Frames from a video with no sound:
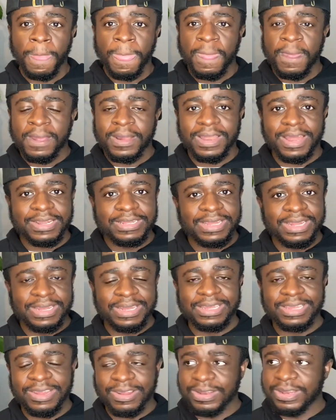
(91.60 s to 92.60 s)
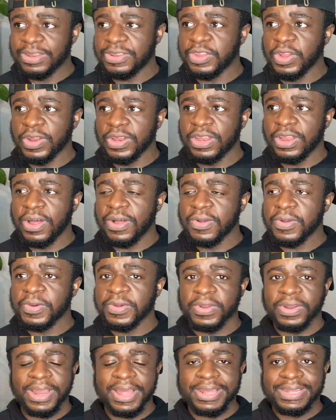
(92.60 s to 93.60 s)
Like the
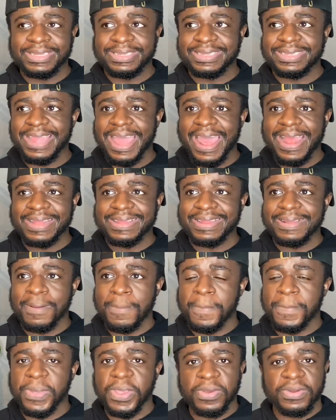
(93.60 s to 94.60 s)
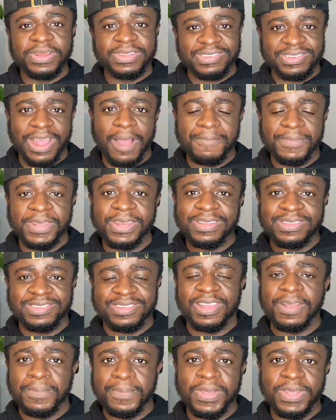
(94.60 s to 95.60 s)
longer, like that period of time that it
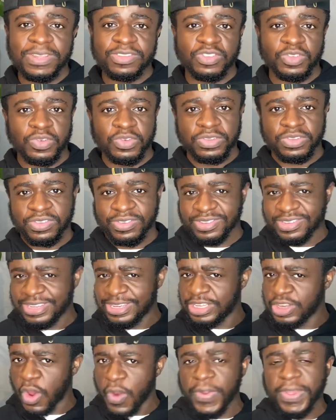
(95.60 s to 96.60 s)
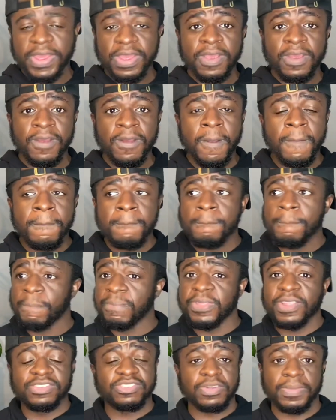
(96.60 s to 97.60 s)
took me to see darker hair,
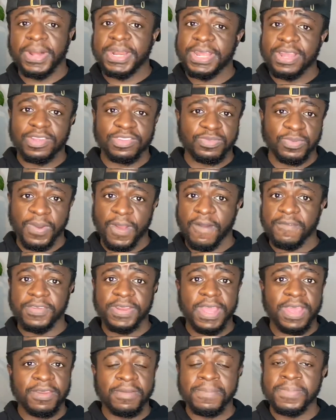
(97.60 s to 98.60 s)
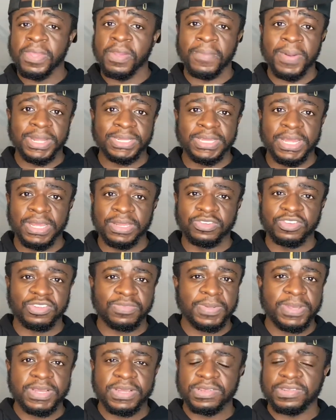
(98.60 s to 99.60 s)
somebody else would already had a beard by then.
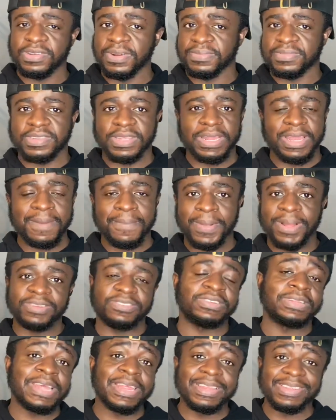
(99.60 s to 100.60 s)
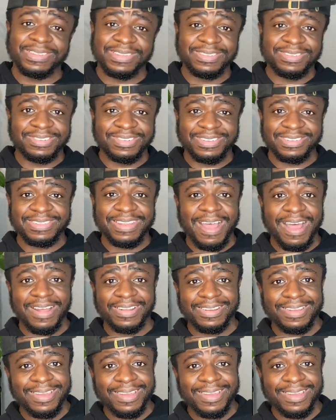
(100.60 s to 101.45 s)
Just because, you know what I'm saying, like my genetics is just not